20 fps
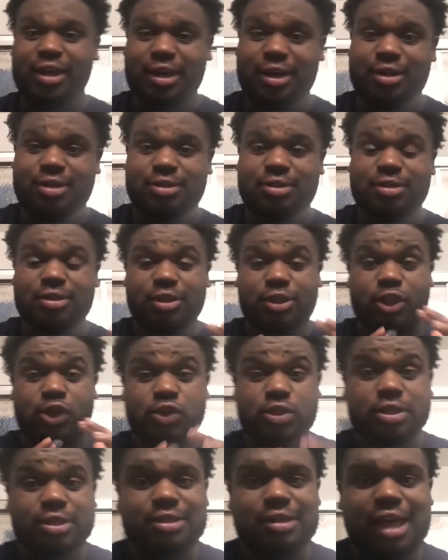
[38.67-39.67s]
guys,
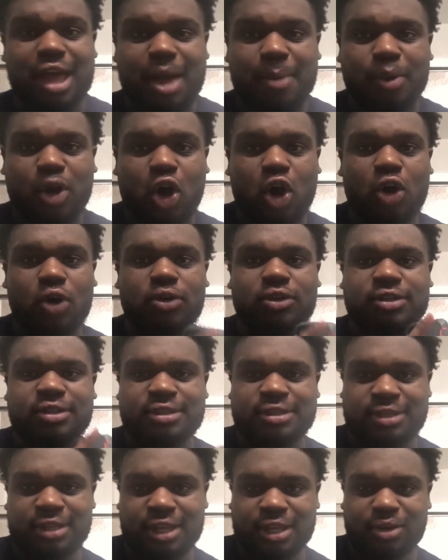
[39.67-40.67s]
there's this app called
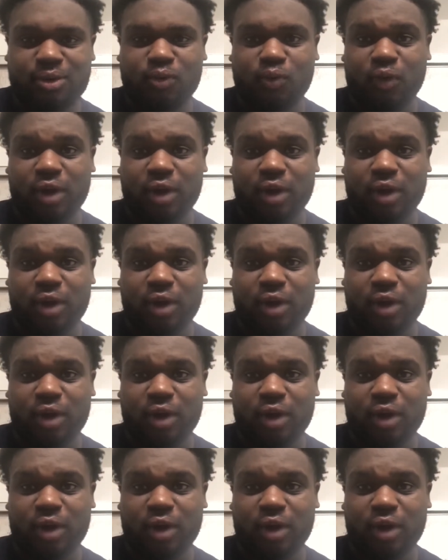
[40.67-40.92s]
Zynn,